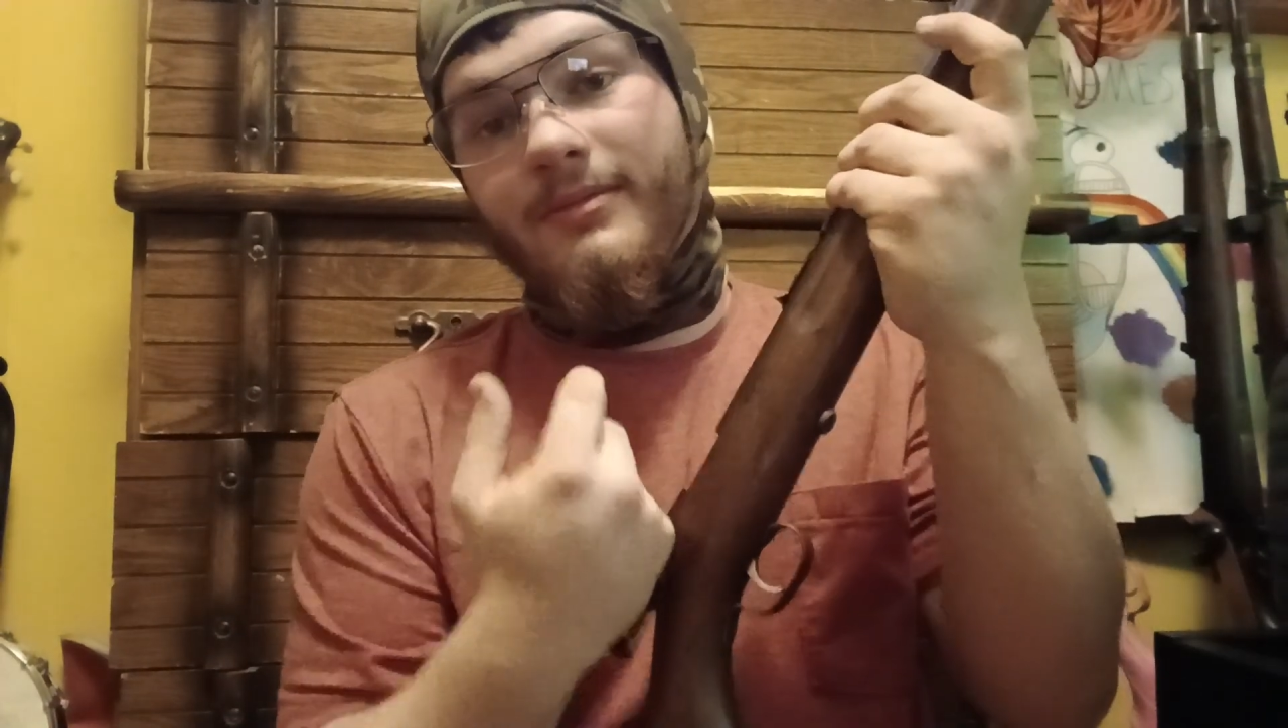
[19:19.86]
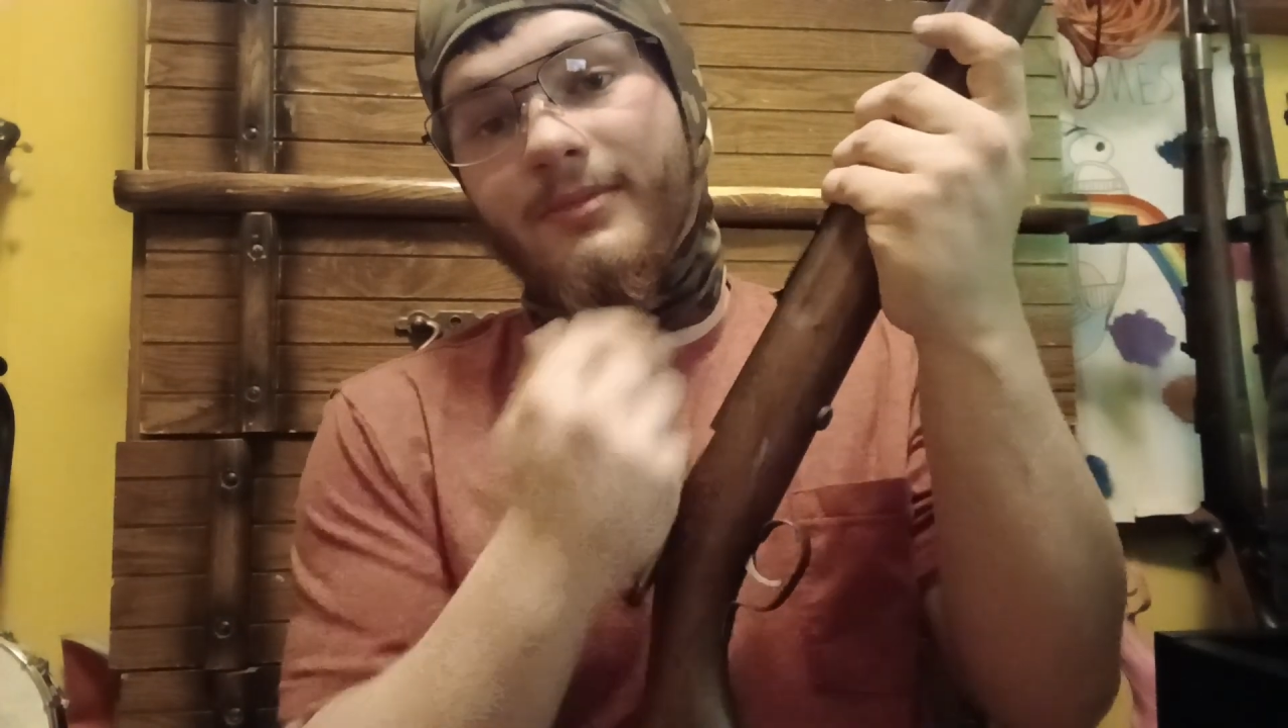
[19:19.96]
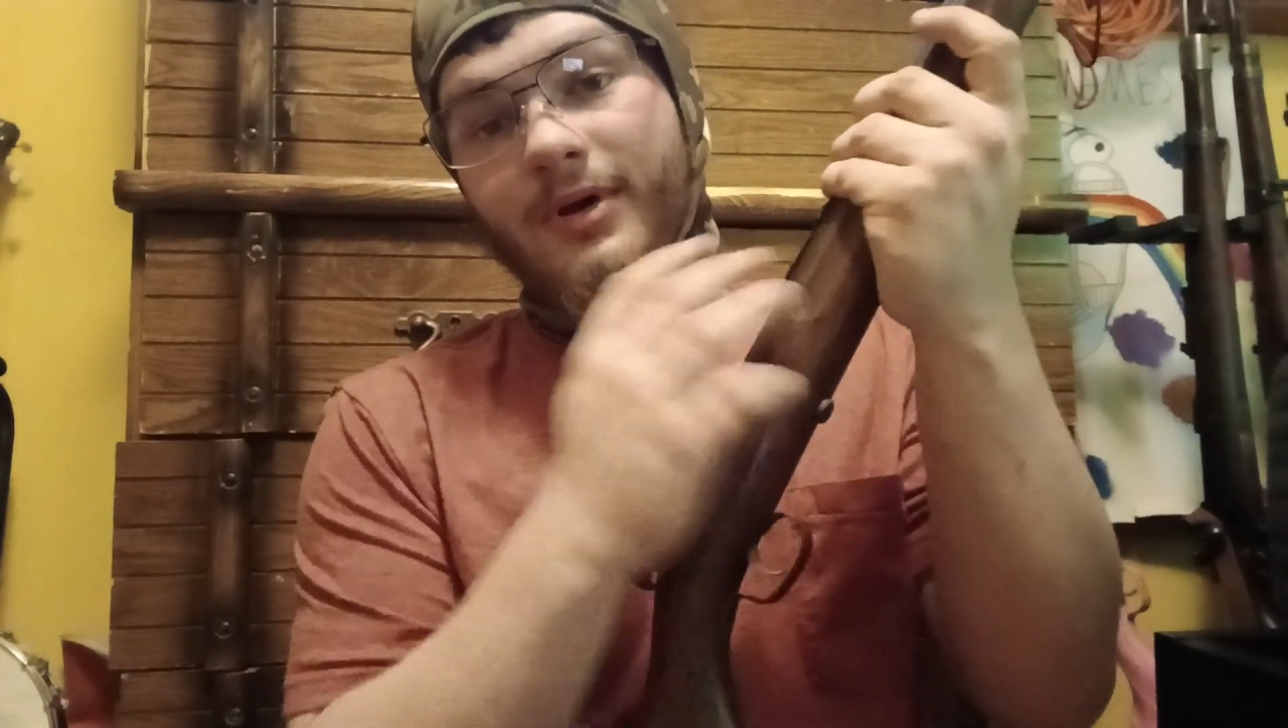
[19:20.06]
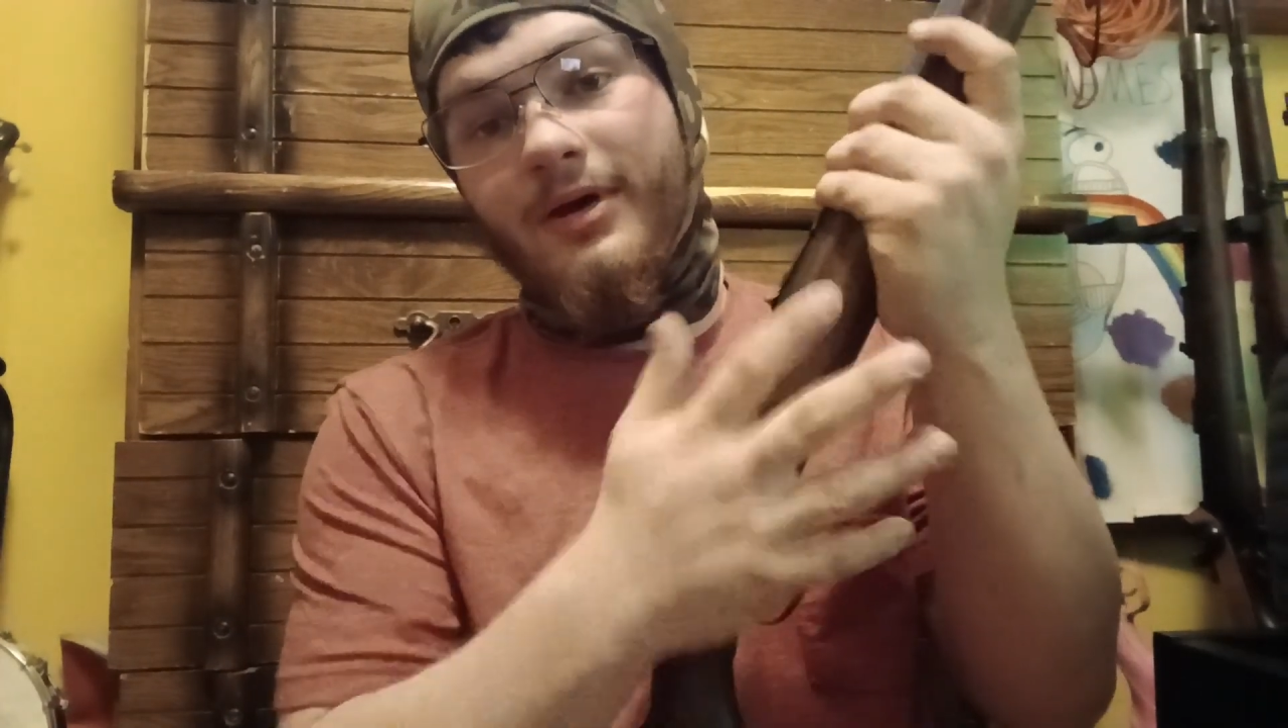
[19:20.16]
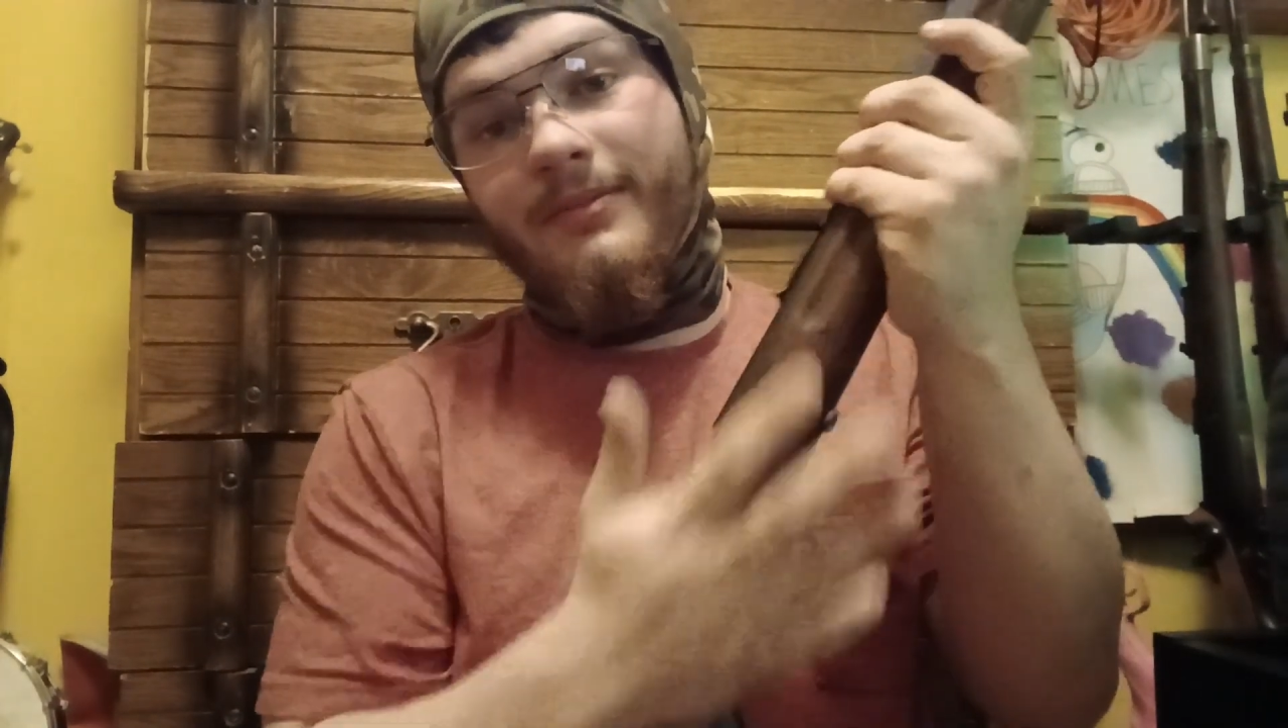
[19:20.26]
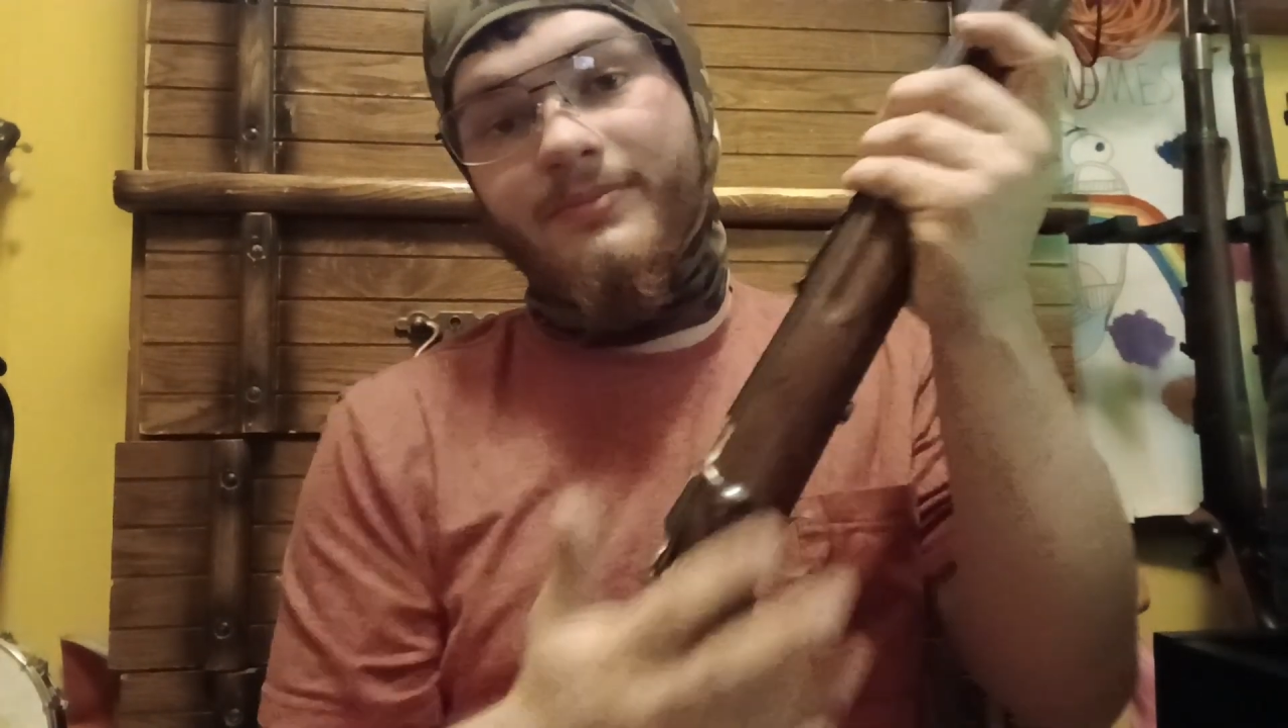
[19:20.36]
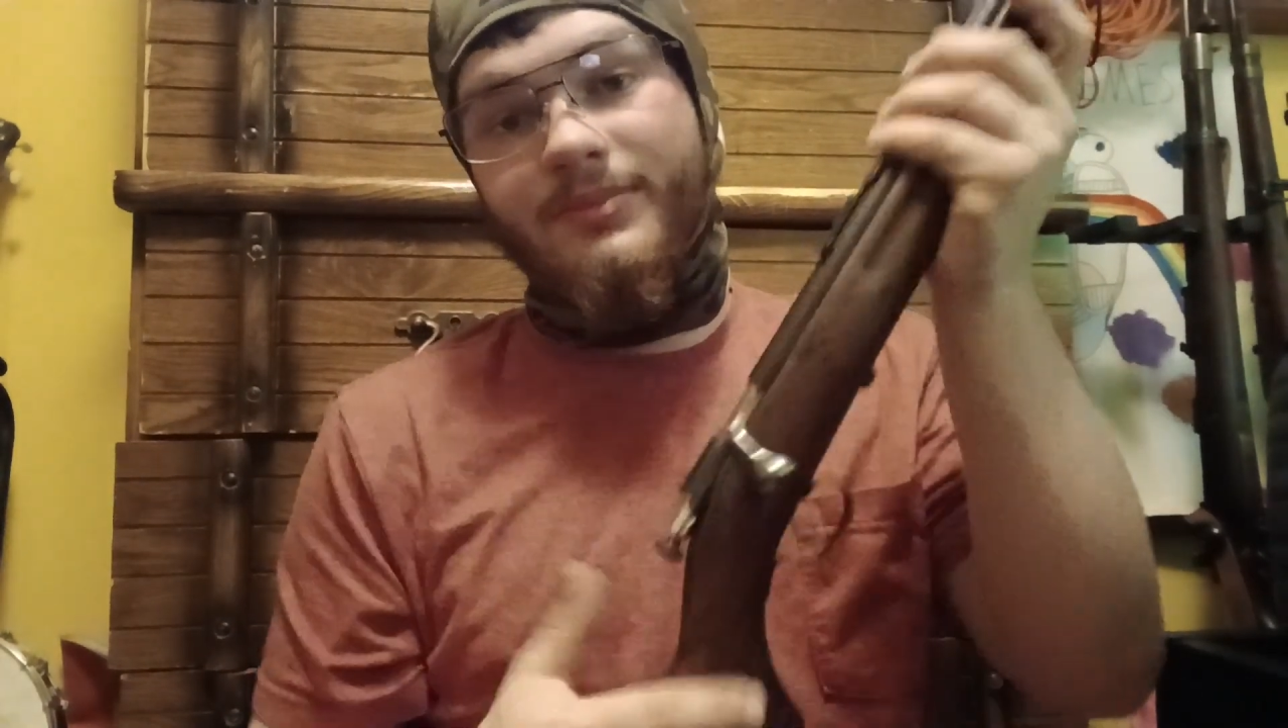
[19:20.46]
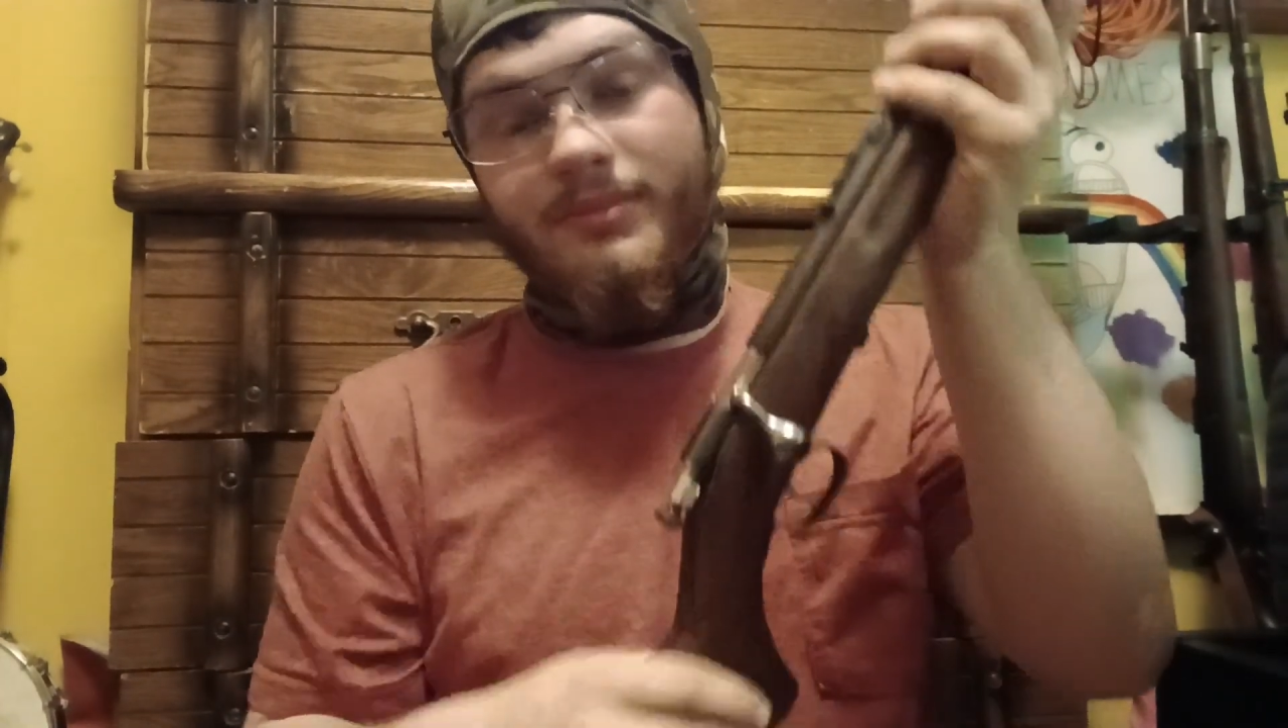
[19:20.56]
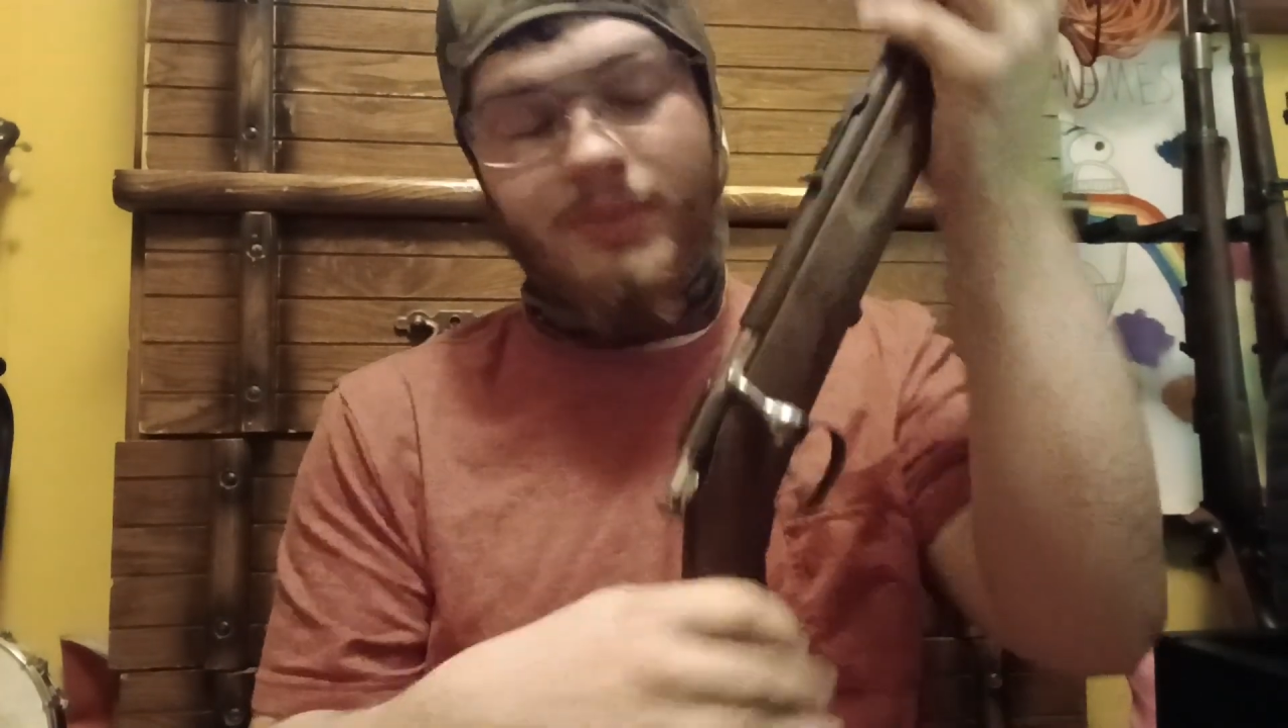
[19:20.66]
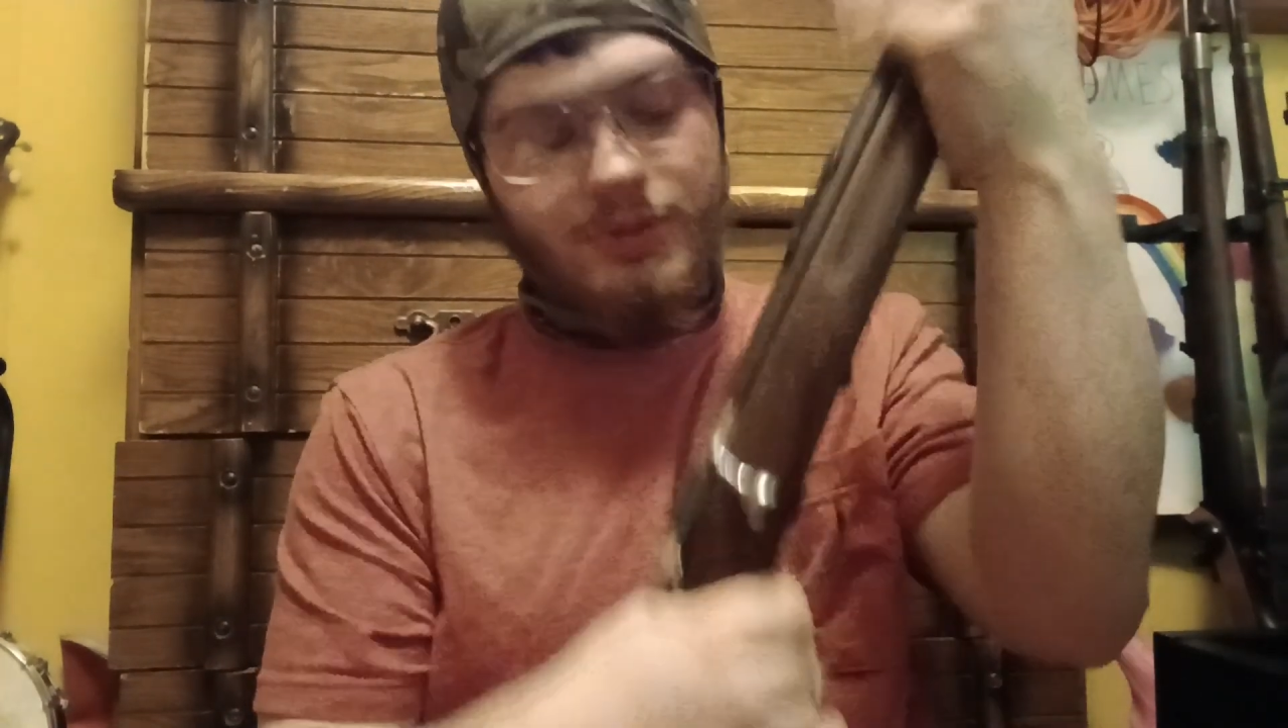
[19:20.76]
But
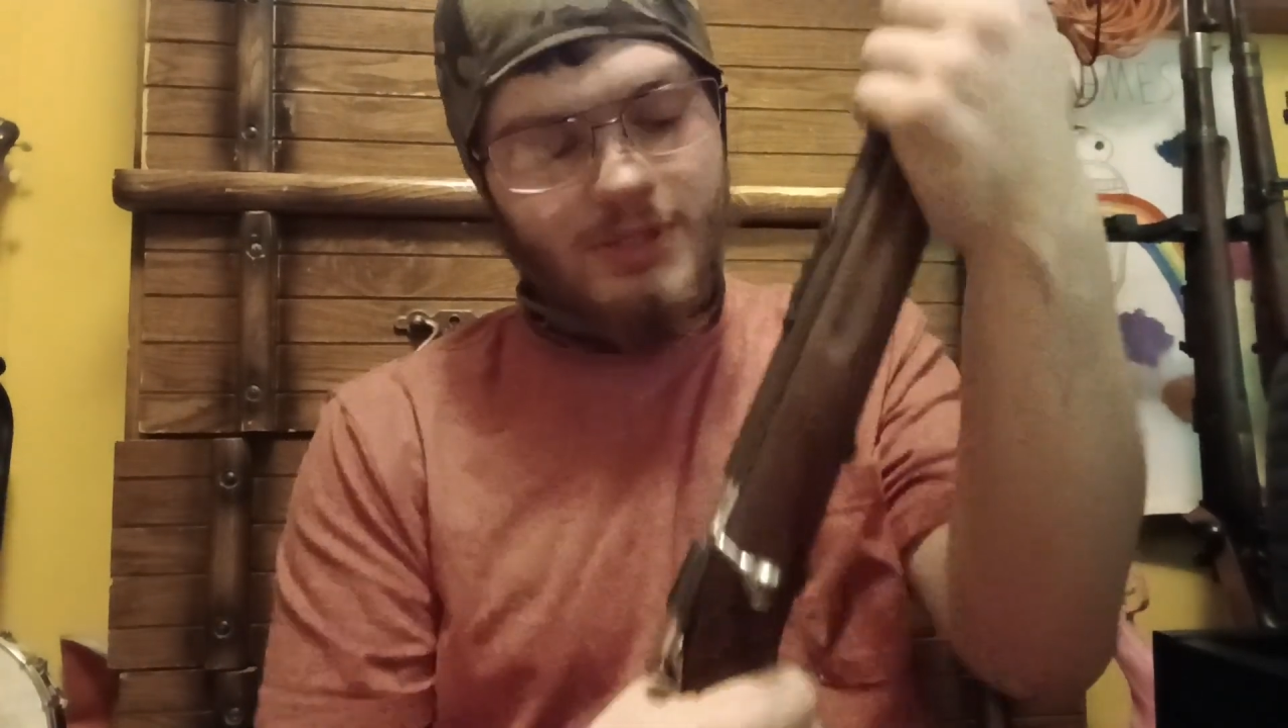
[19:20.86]
most